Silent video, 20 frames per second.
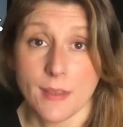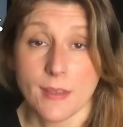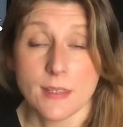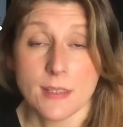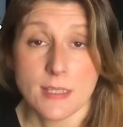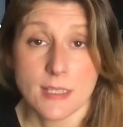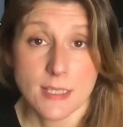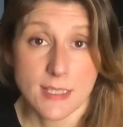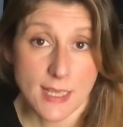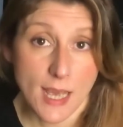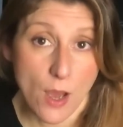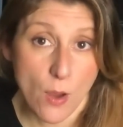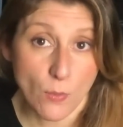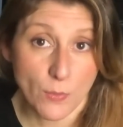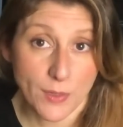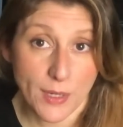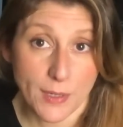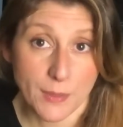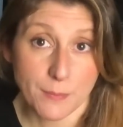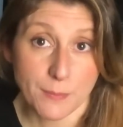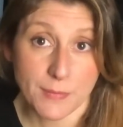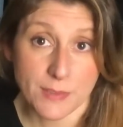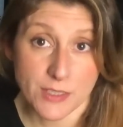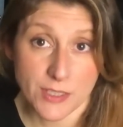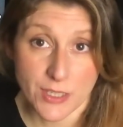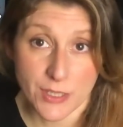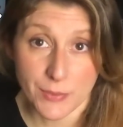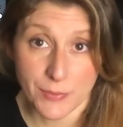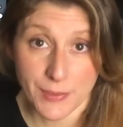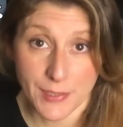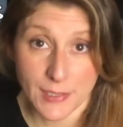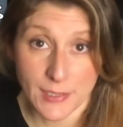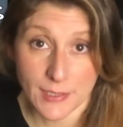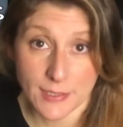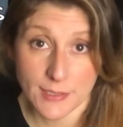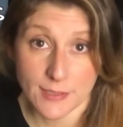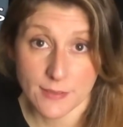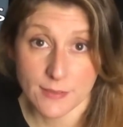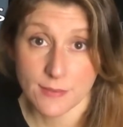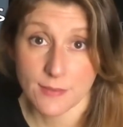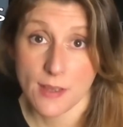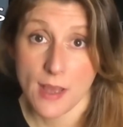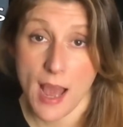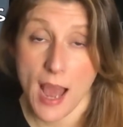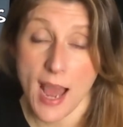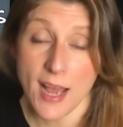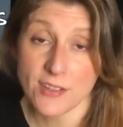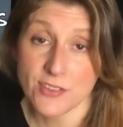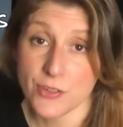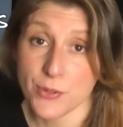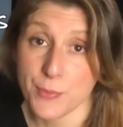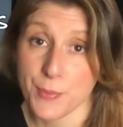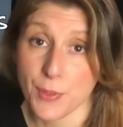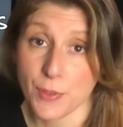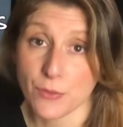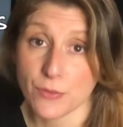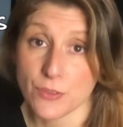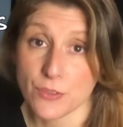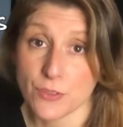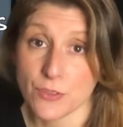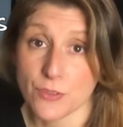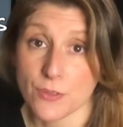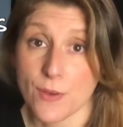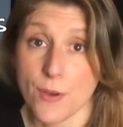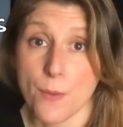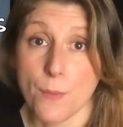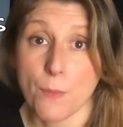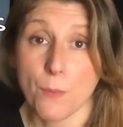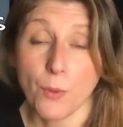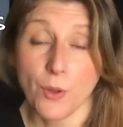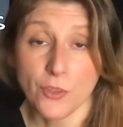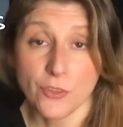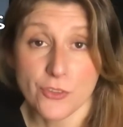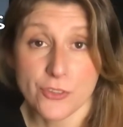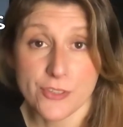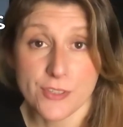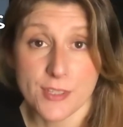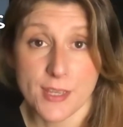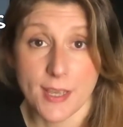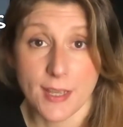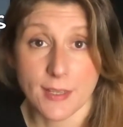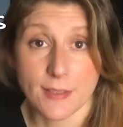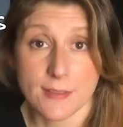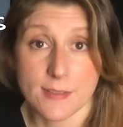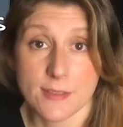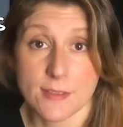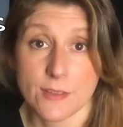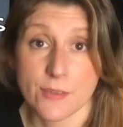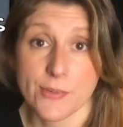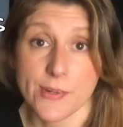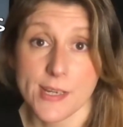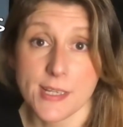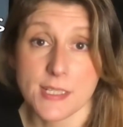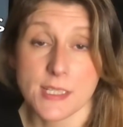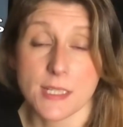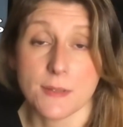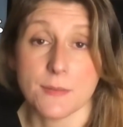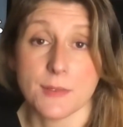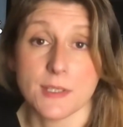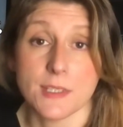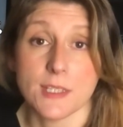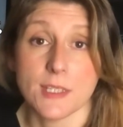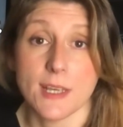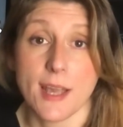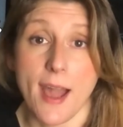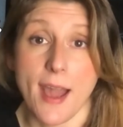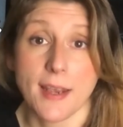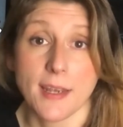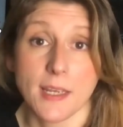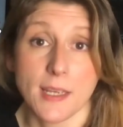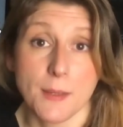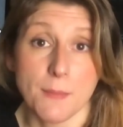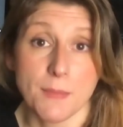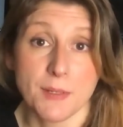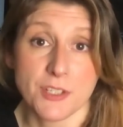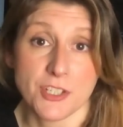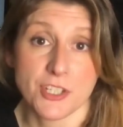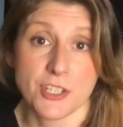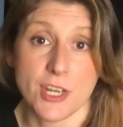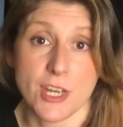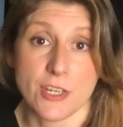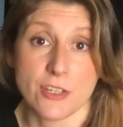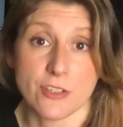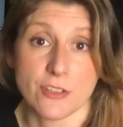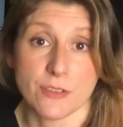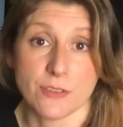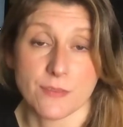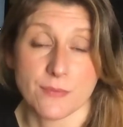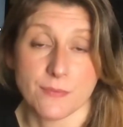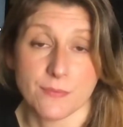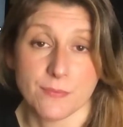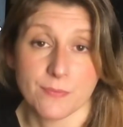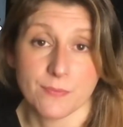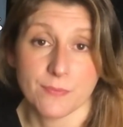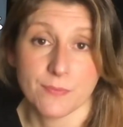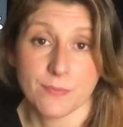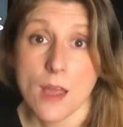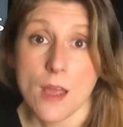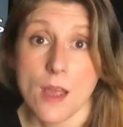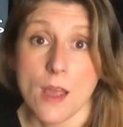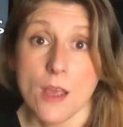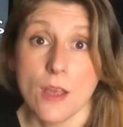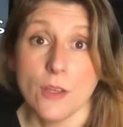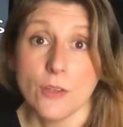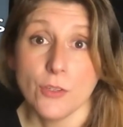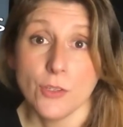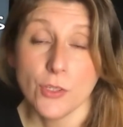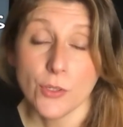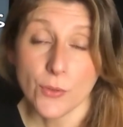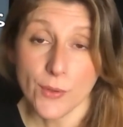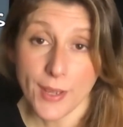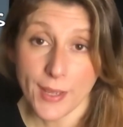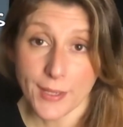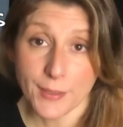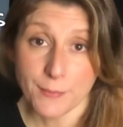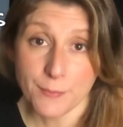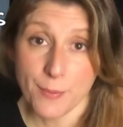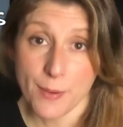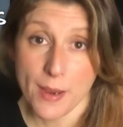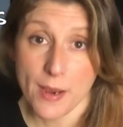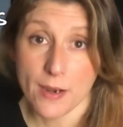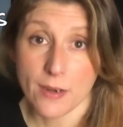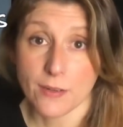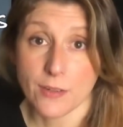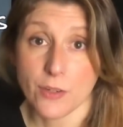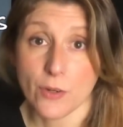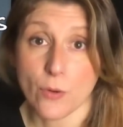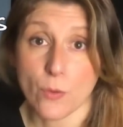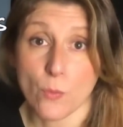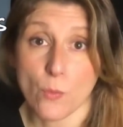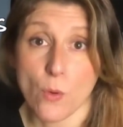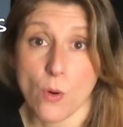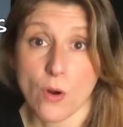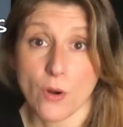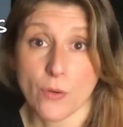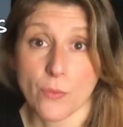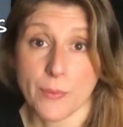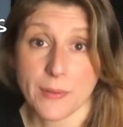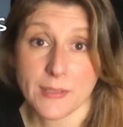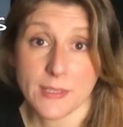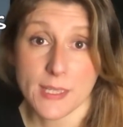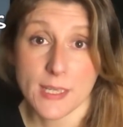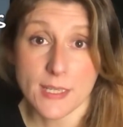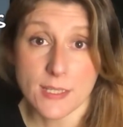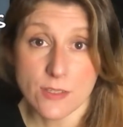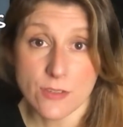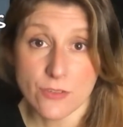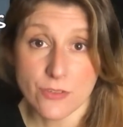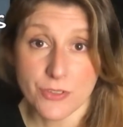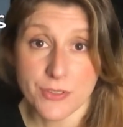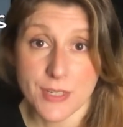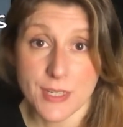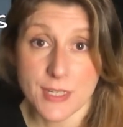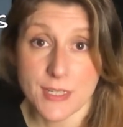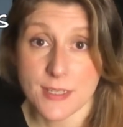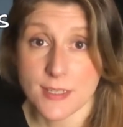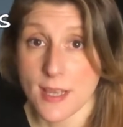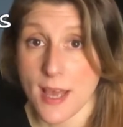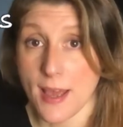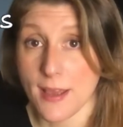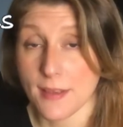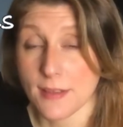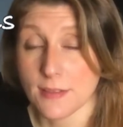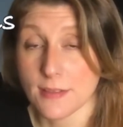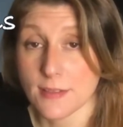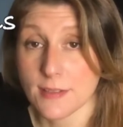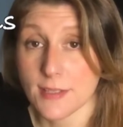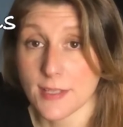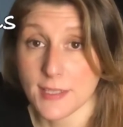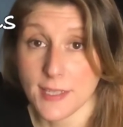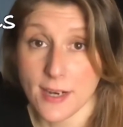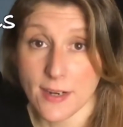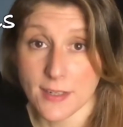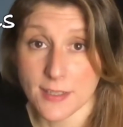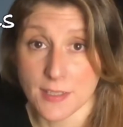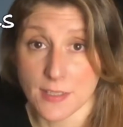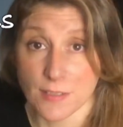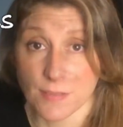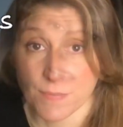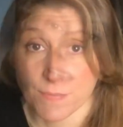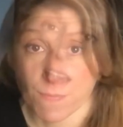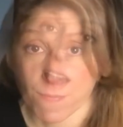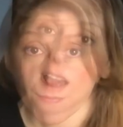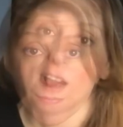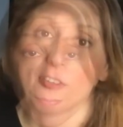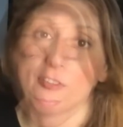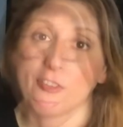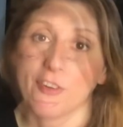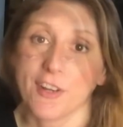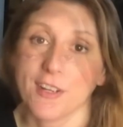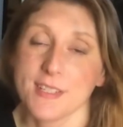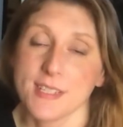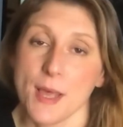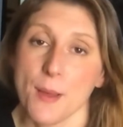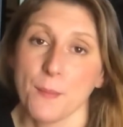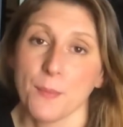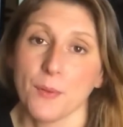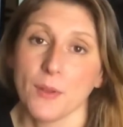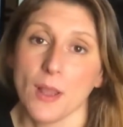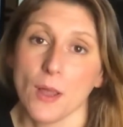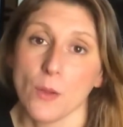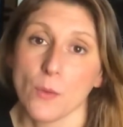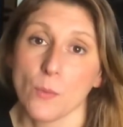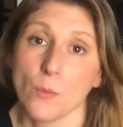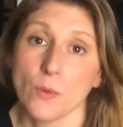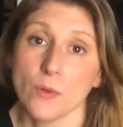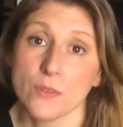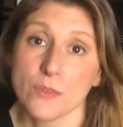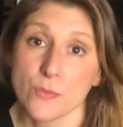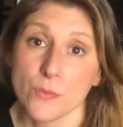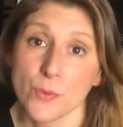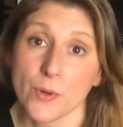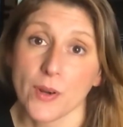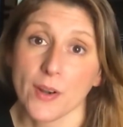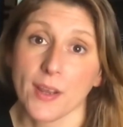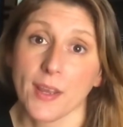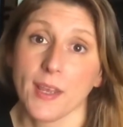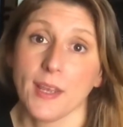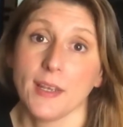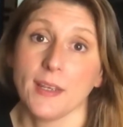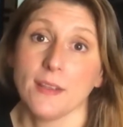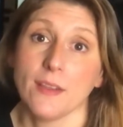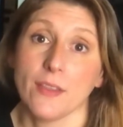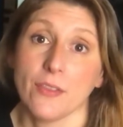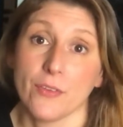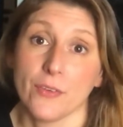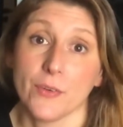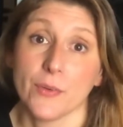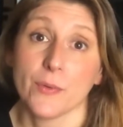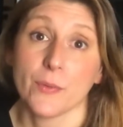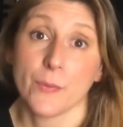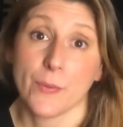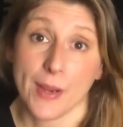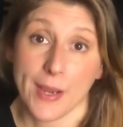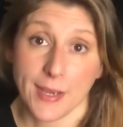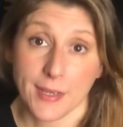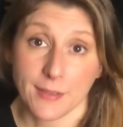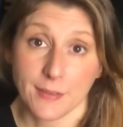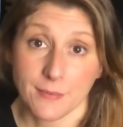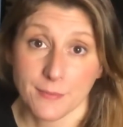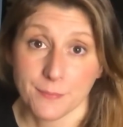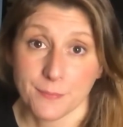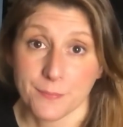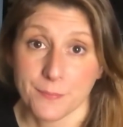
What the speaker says: sound and materials, attributes, motor skills, creativity, and imagination. You can pair your work with history, science, and art. For example, I was working in 3rd grade.